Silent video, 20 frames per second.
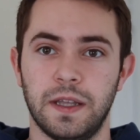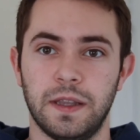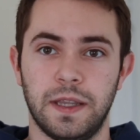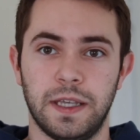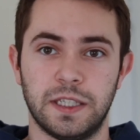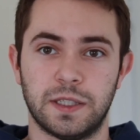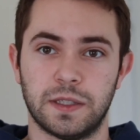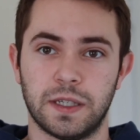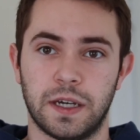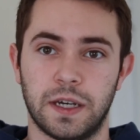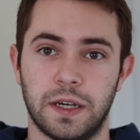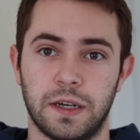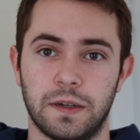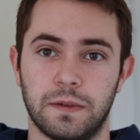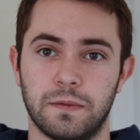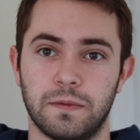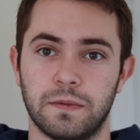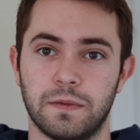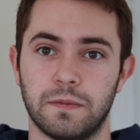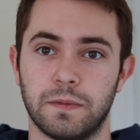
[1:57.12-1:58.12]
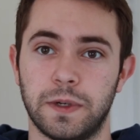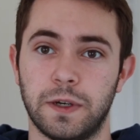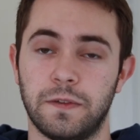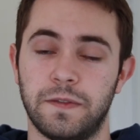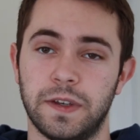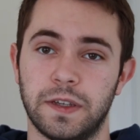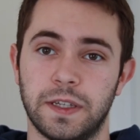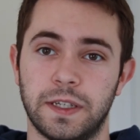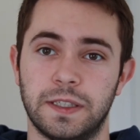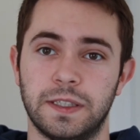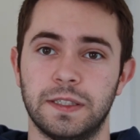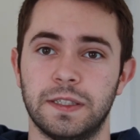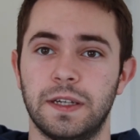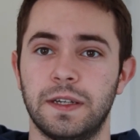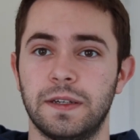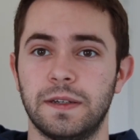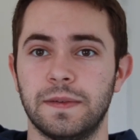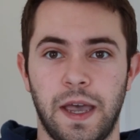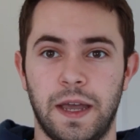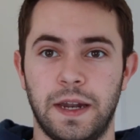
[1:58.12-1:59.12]
these real villains,
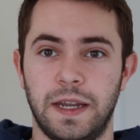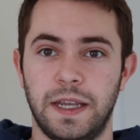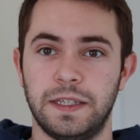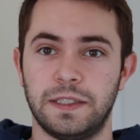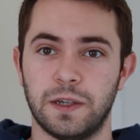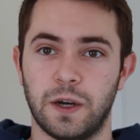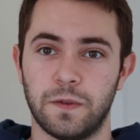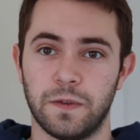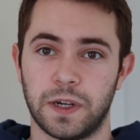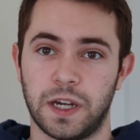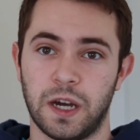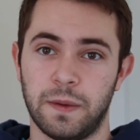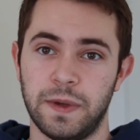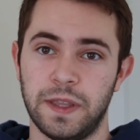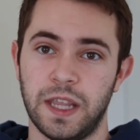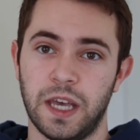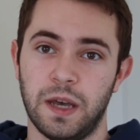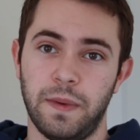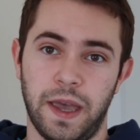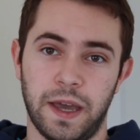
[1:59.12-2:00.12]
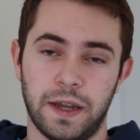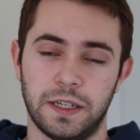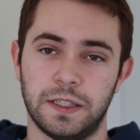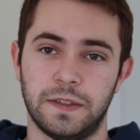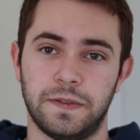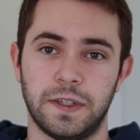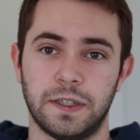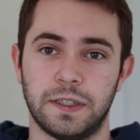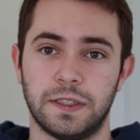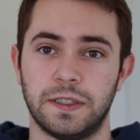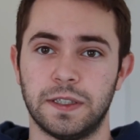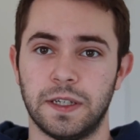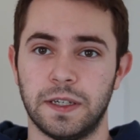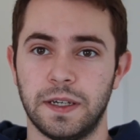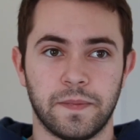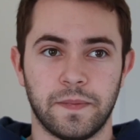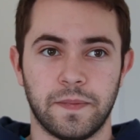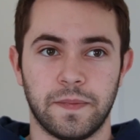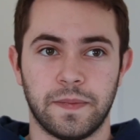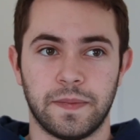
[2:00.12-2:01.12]
and he's overcoming them and his fears.
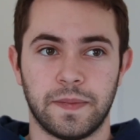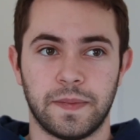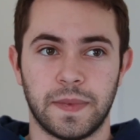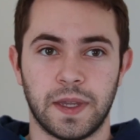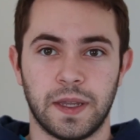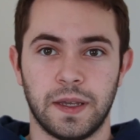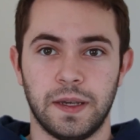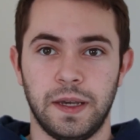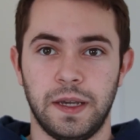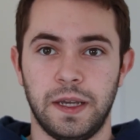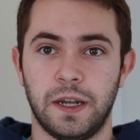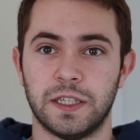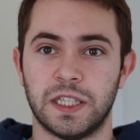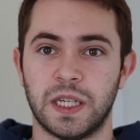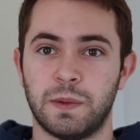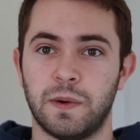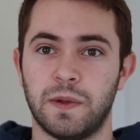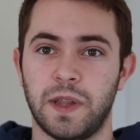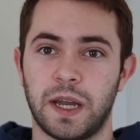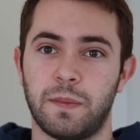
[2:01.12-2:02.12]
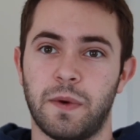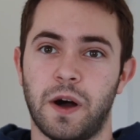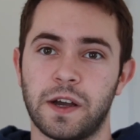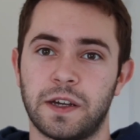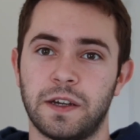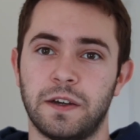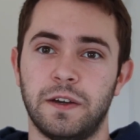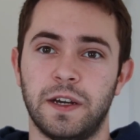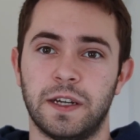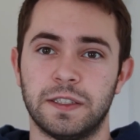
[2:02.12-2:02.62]
You know, someone like Bakugo who